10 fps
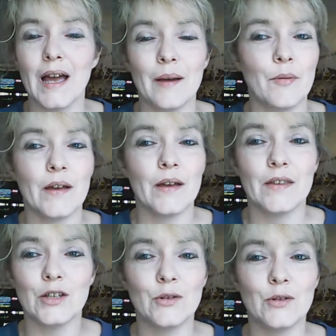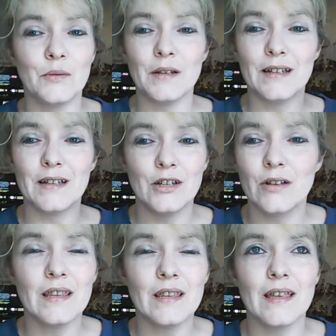I pray that you, you
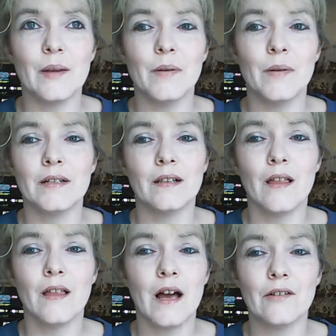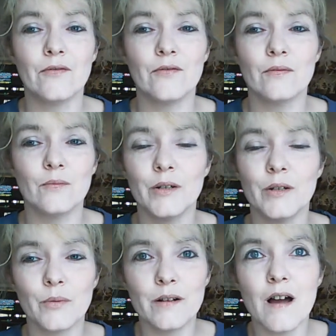get that abundant life
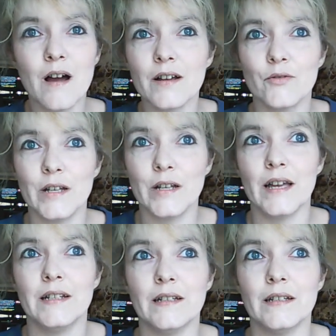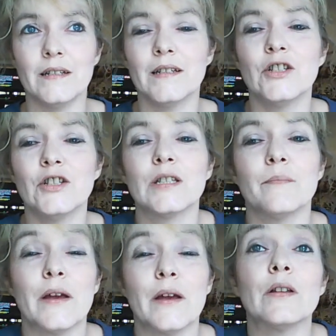we're, we're not created to
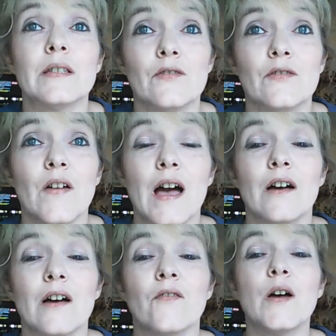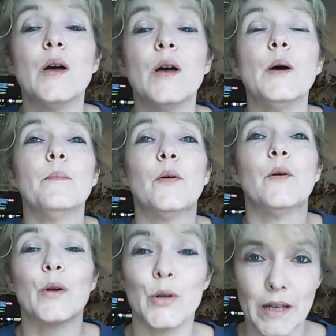just barely survive,
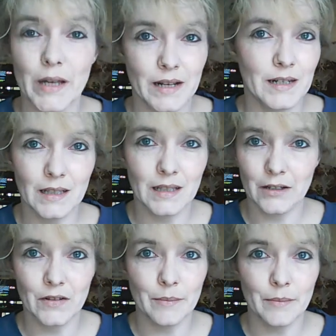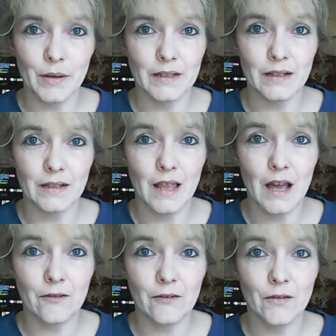but we're created to live an abundant
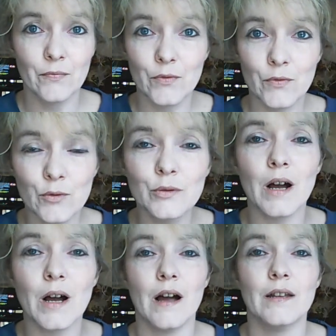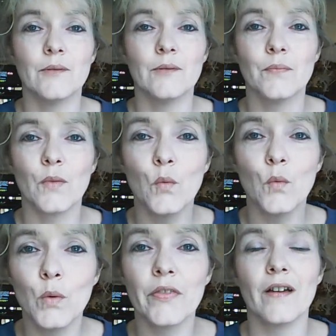life through God,
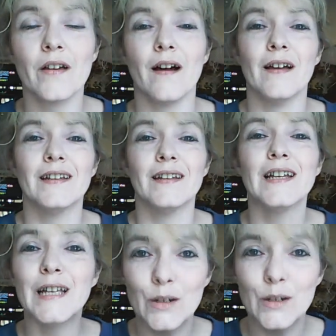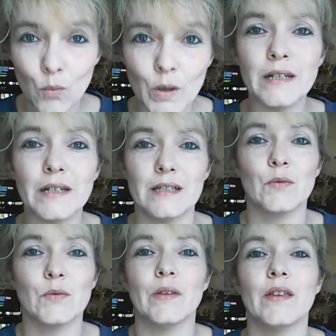with God, in
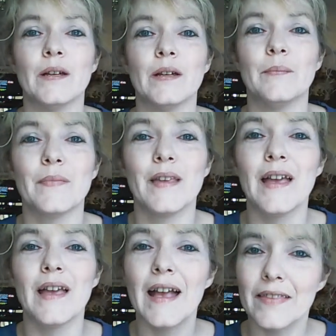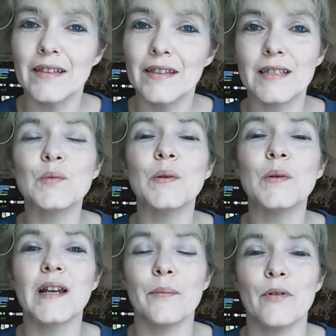oneness with Him. And this is
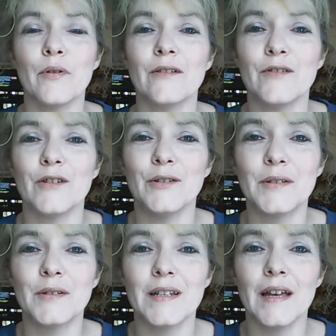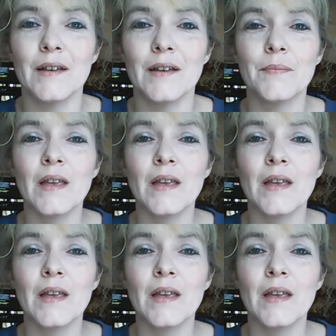what I pray for you today.